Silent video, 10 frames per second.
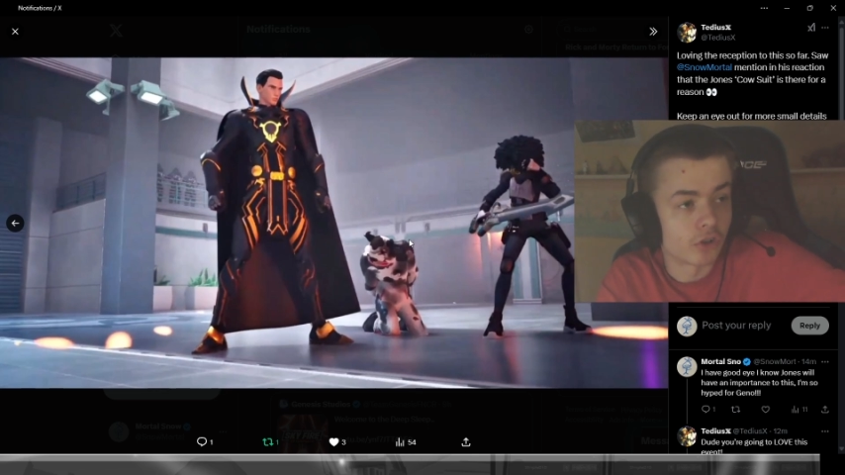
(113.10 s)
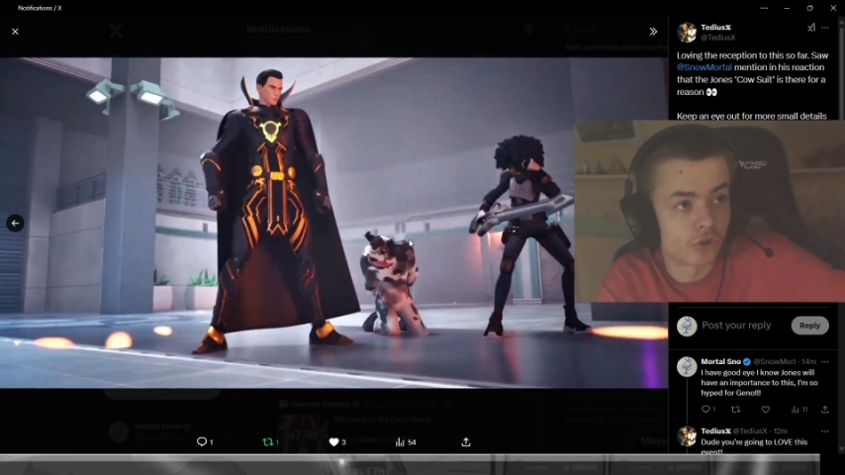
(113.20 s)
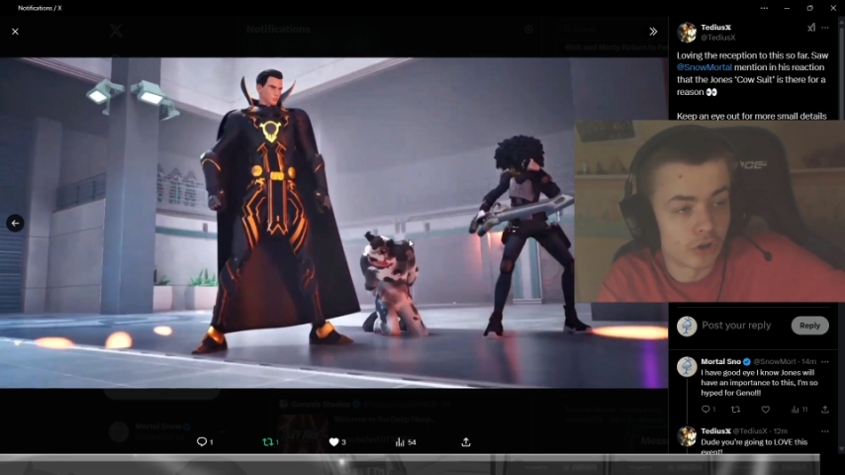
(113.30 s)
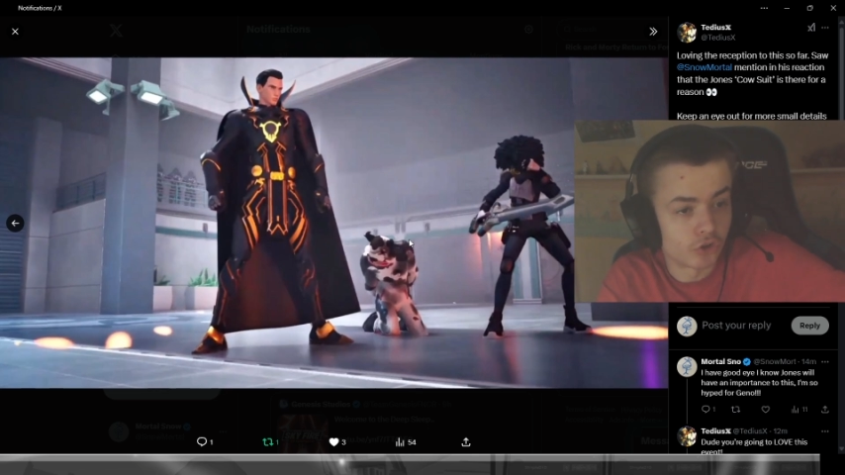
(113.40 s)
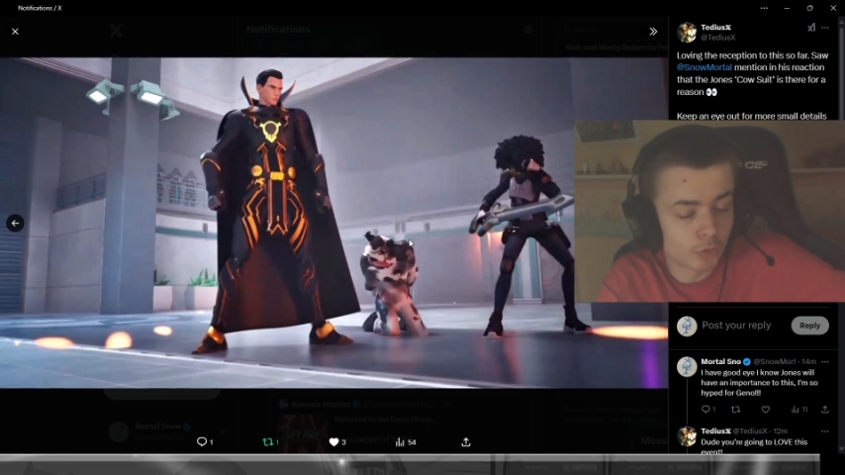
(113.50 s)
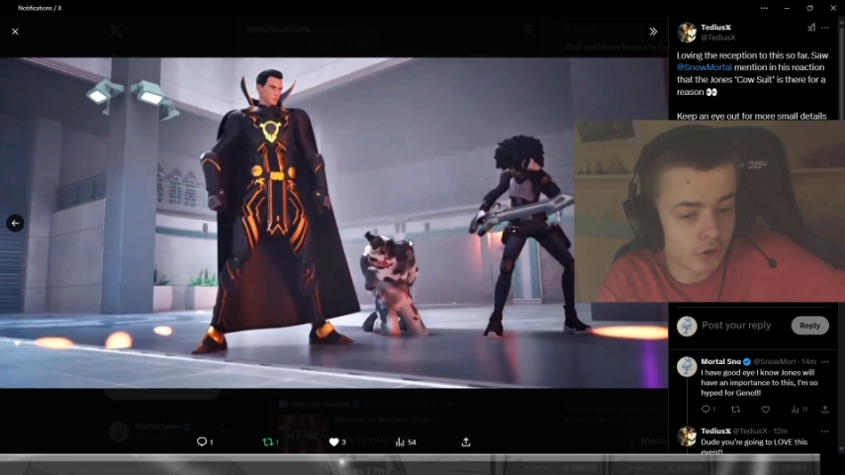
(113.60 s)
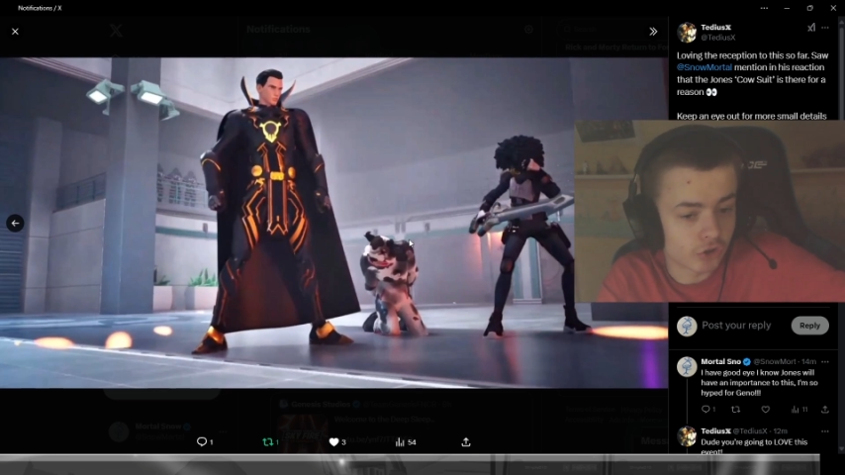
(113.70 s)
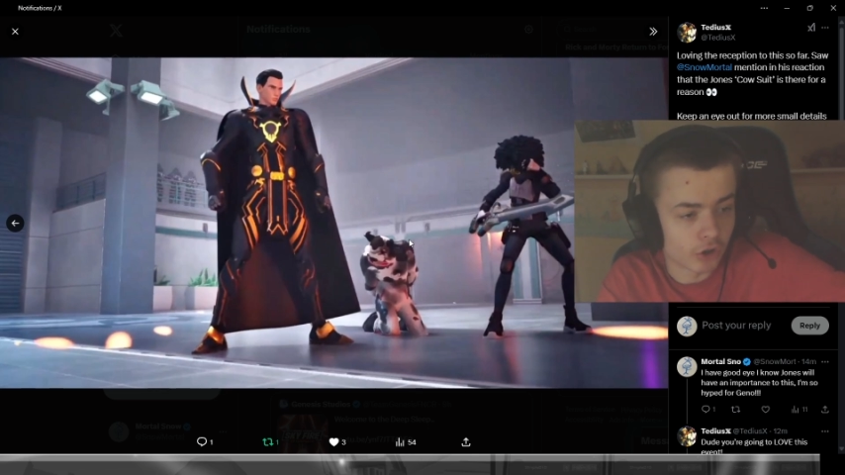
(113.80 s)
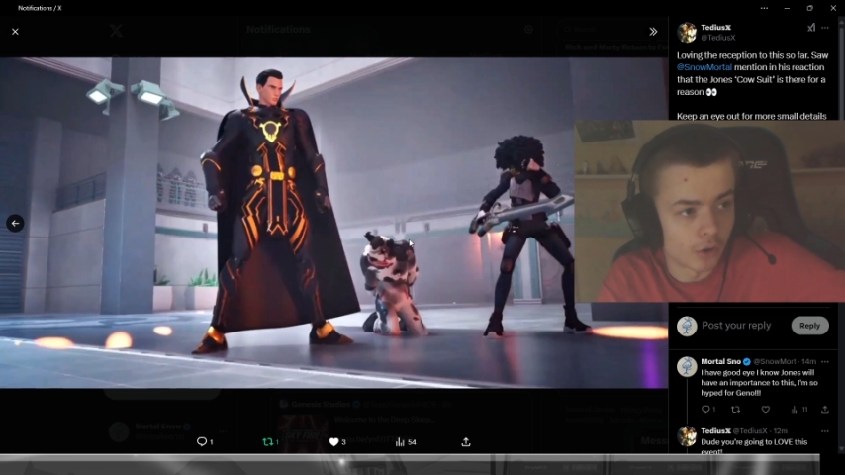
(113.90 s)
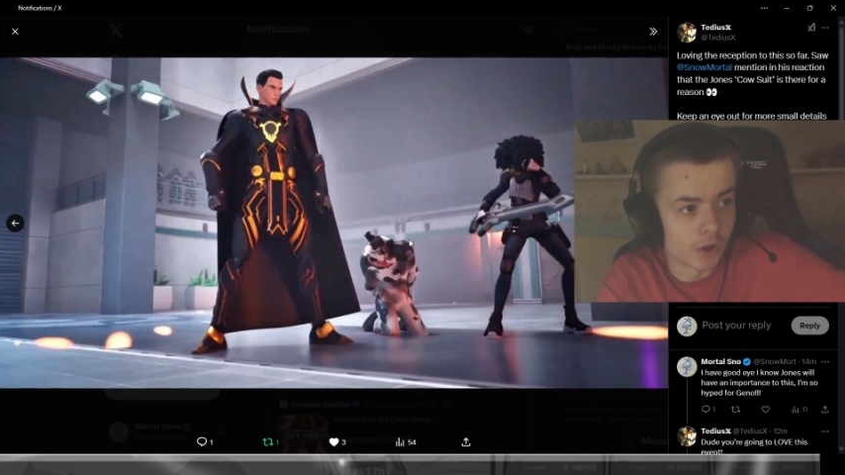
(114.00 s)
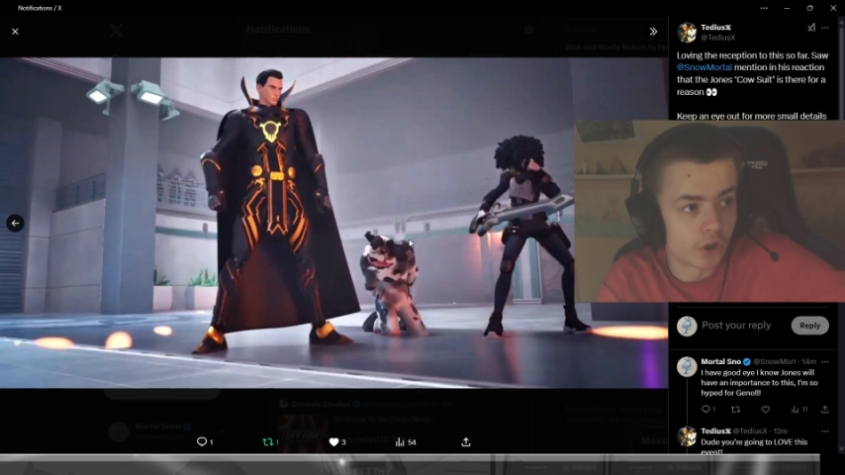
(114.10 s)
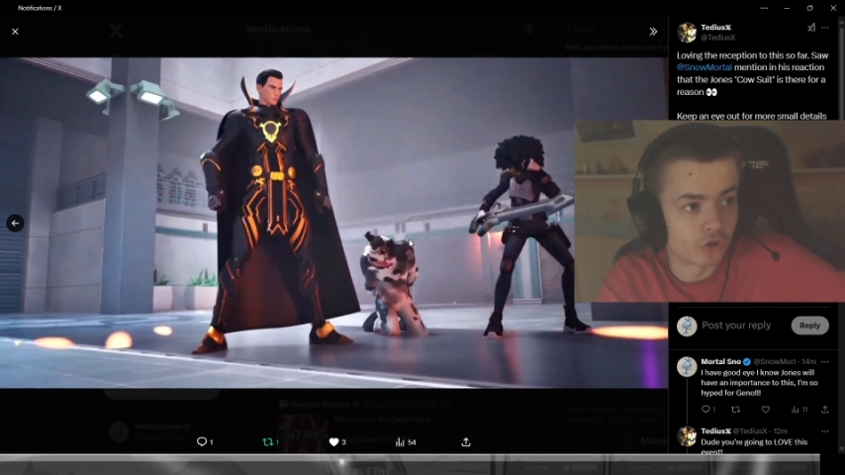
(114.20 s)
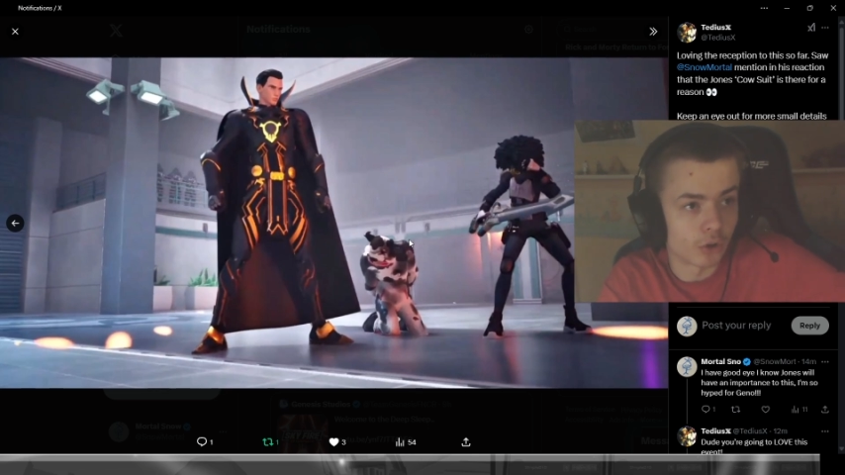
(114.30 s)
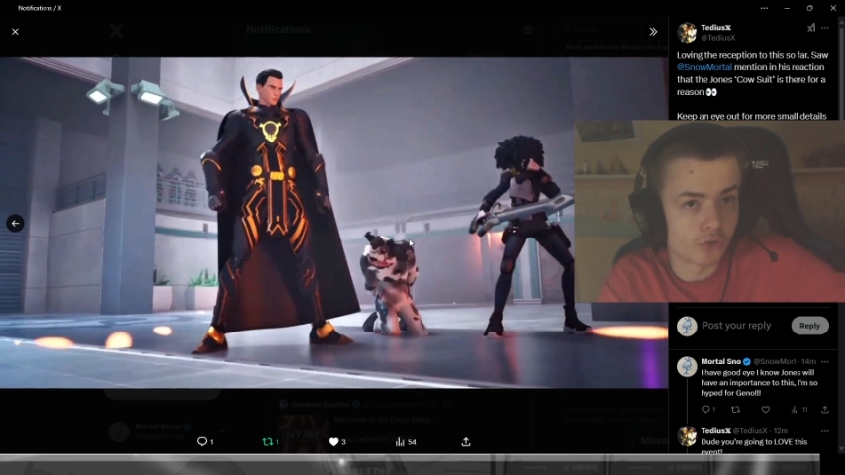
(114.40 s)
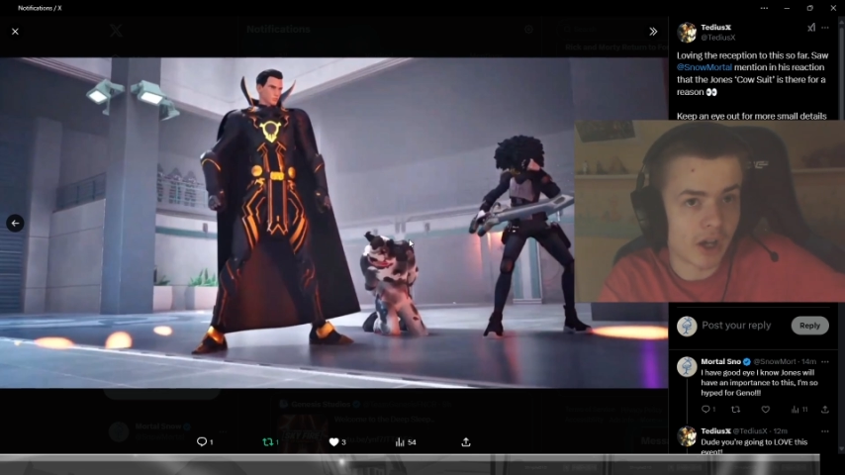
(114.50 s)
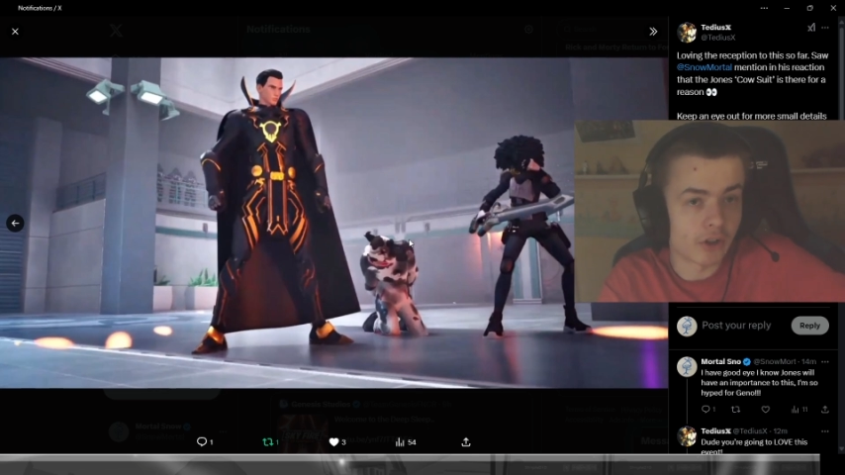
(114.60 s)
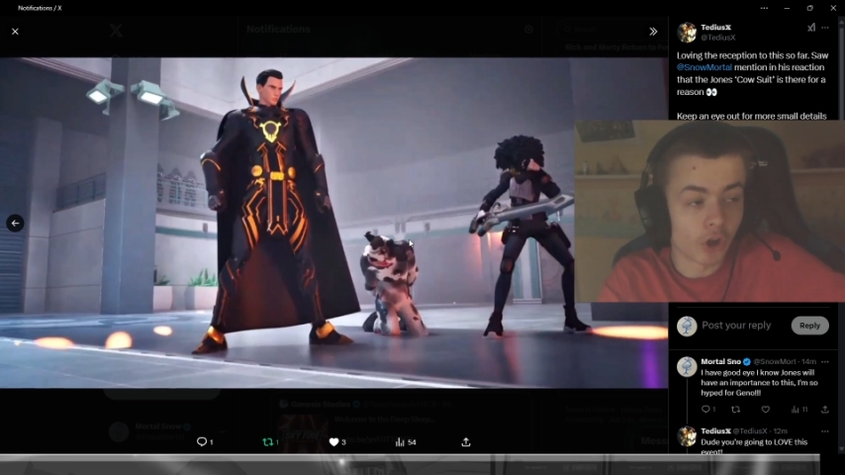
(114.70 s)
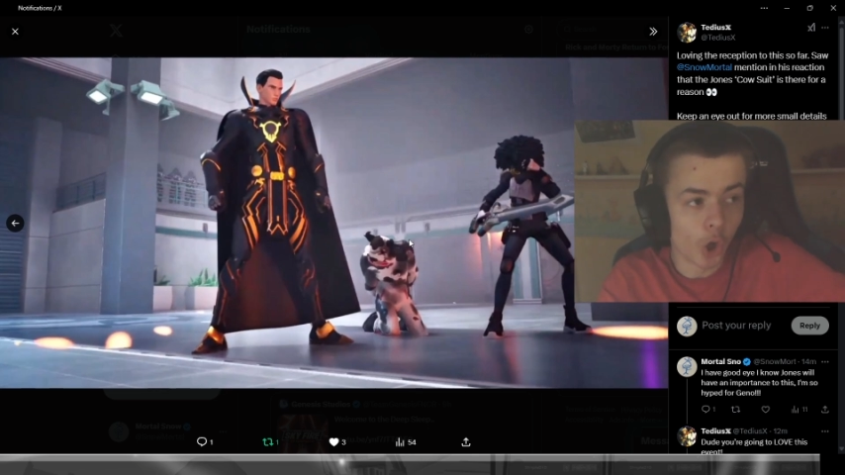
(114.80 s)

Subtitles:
in doing so, Jones had to